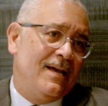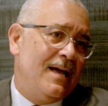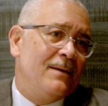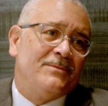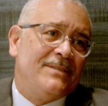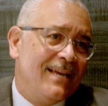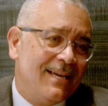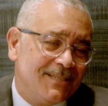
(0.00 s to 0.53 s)

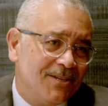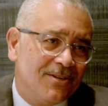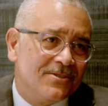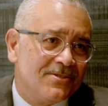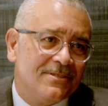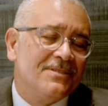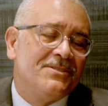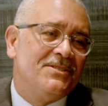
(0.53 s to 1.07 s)
I'm Dan
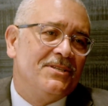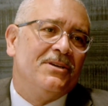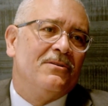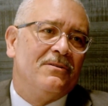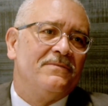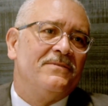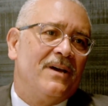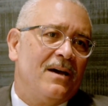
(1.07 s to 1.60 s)
Gillison, the
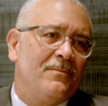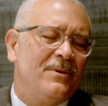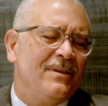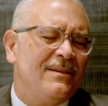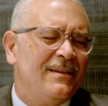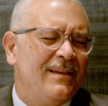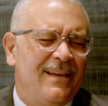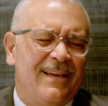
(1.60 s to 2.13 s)
CEO of NAMI,